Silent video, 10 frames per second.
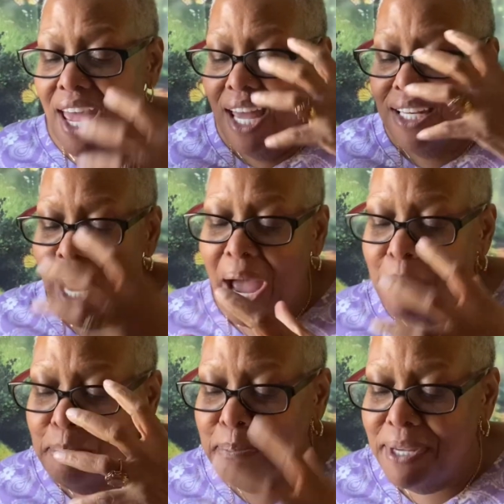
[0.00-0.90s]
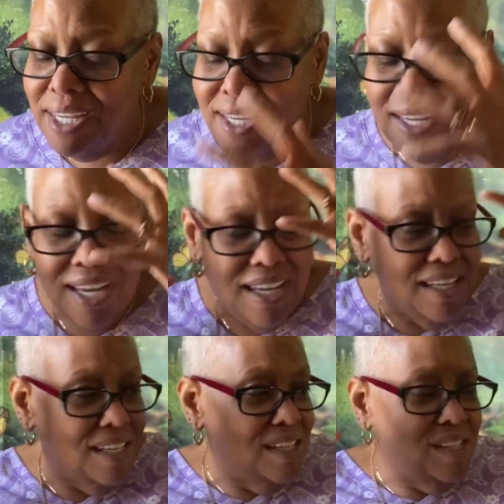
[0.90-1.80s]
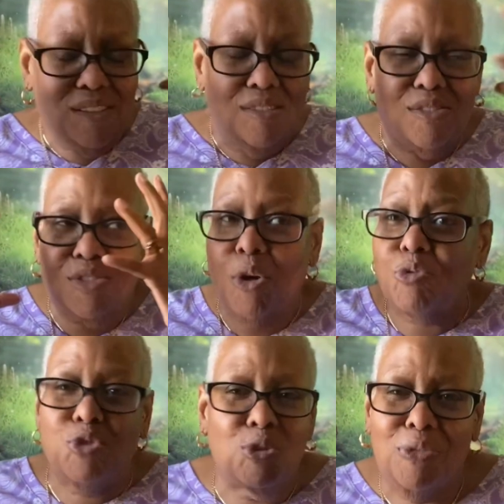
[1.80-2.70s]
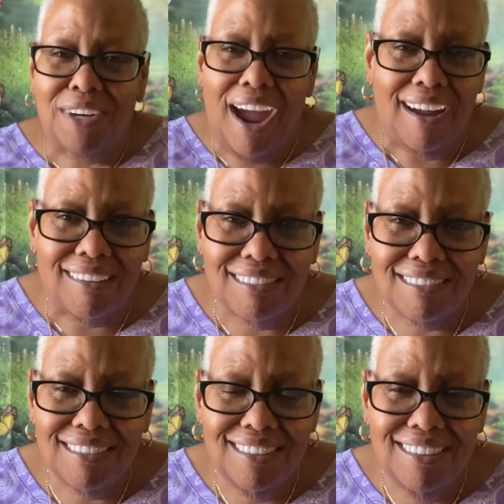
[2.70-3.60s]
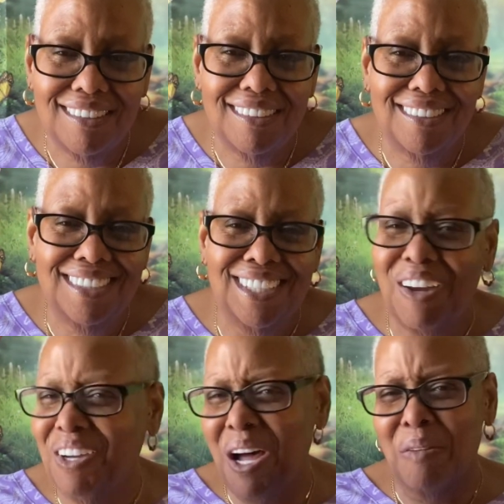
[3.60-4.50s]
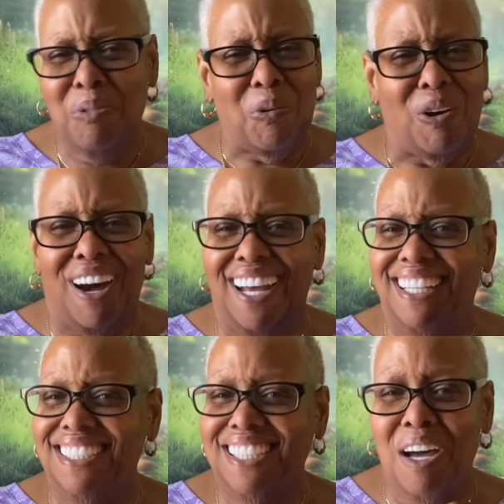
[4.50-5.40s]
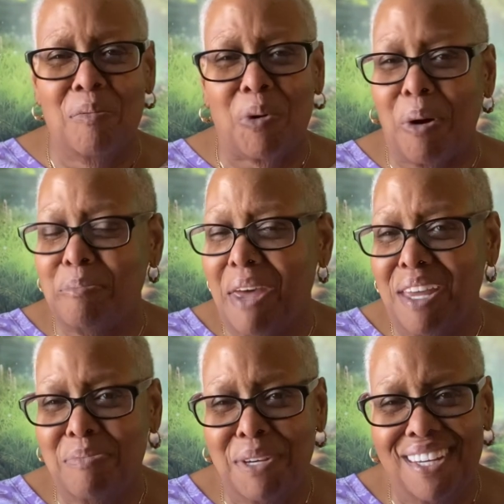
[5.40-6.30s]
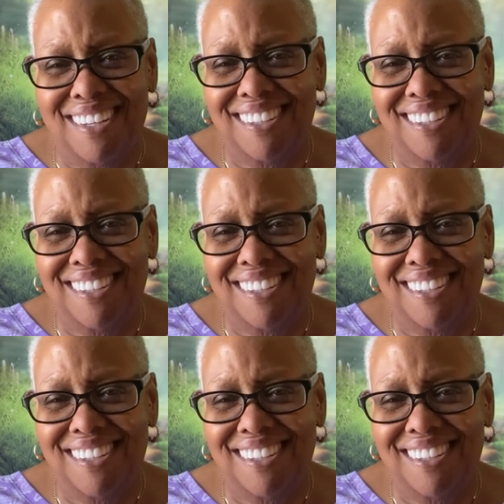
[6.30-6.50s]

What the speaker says: and not be so juvenile. Come on, baby.